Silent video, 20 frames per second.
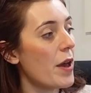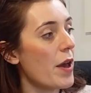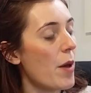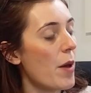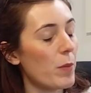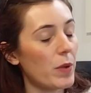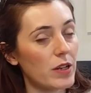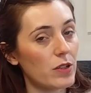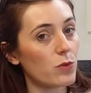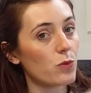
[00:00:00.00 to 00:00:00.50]

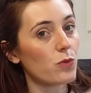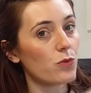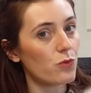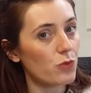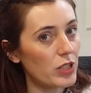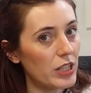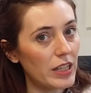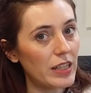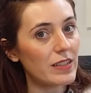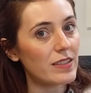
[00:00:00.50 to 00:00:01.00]
but it's a
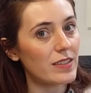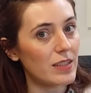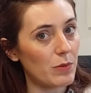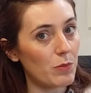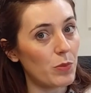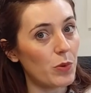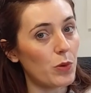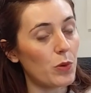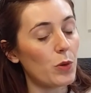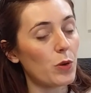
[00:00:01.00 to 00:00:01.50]
really
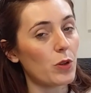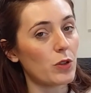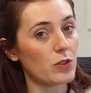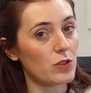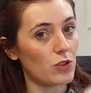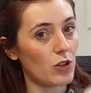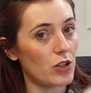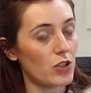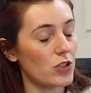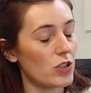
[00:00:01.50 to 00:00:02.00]
simple
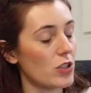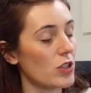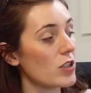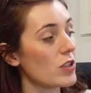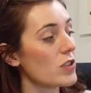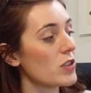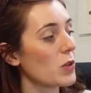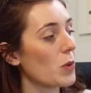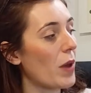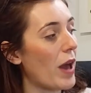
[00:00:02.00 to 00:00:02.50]

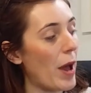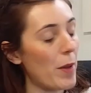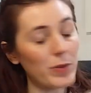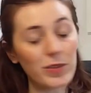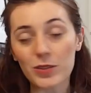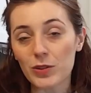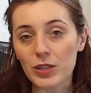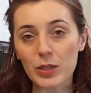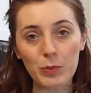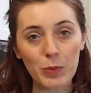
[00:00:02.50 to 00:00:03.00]
construction, so
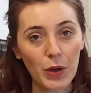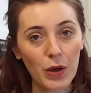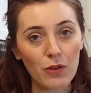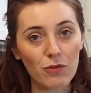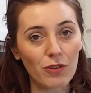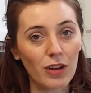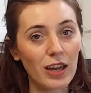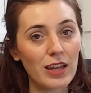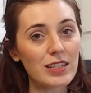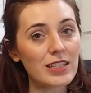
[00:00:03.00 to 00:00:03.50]
absolutely
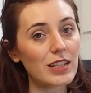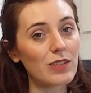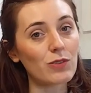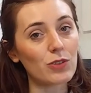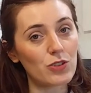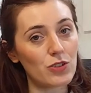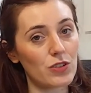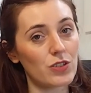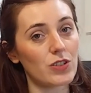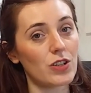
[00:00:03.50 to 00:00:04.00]
perfect if
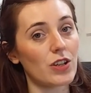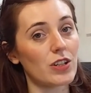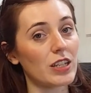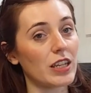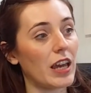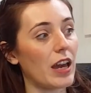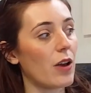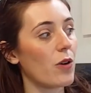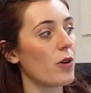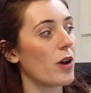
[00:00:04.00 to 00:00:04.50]
you're just
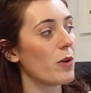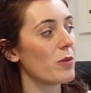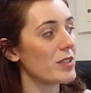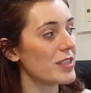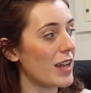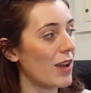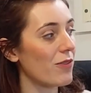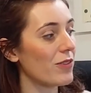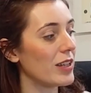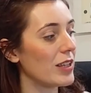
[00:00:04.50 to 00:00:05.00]
starting out. I would
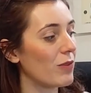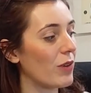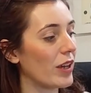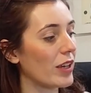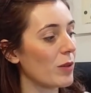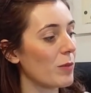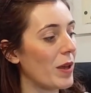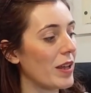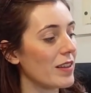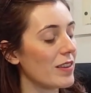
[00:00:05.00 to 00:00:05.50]
definitely
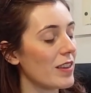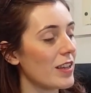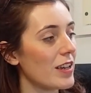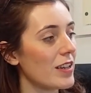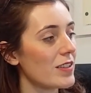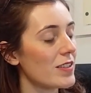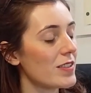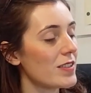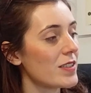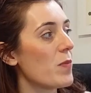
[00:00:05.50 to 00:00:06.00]
recommend
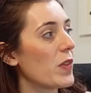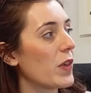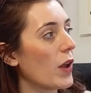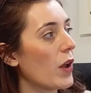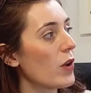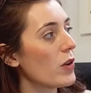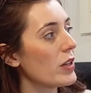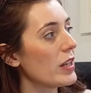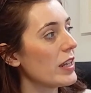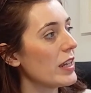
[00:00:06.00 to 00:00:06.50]
this. The
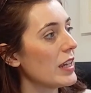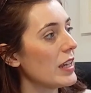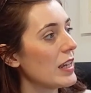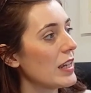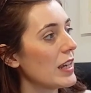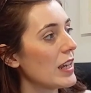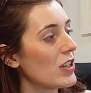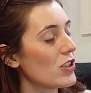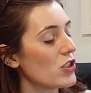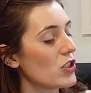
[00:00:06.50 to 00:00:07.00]

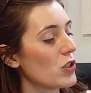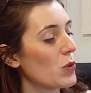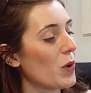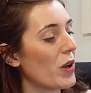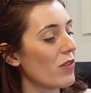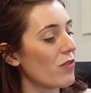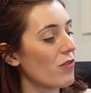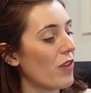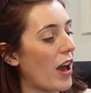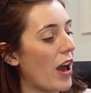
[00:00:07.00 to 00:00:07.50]
only issue
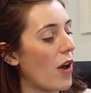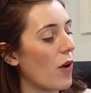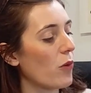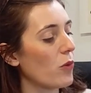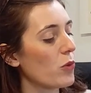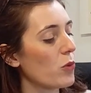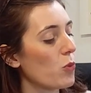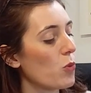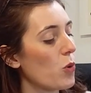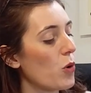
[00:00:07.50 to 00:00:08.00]
I
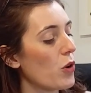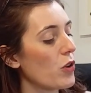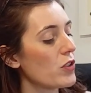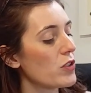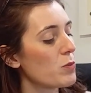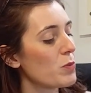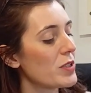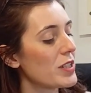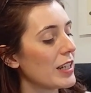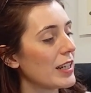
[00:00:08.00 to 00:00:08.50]
found was
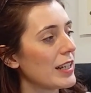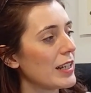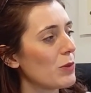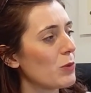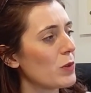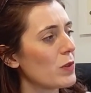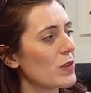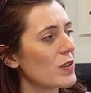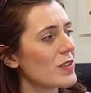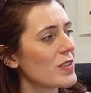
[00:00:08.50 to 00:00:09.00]
particularly
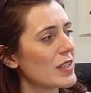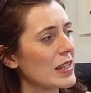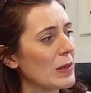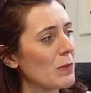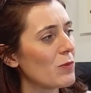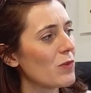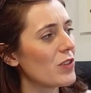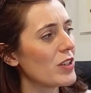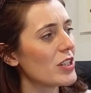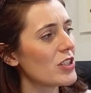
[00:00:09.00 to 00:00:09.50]
with the
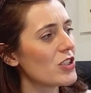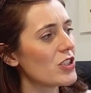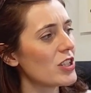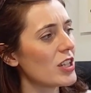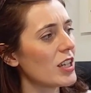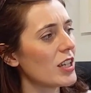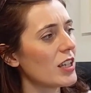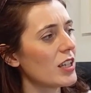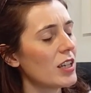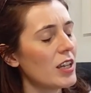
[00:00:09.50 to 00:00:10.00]
seam
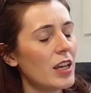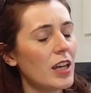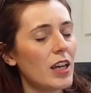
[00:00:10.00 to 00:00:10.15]
finishing.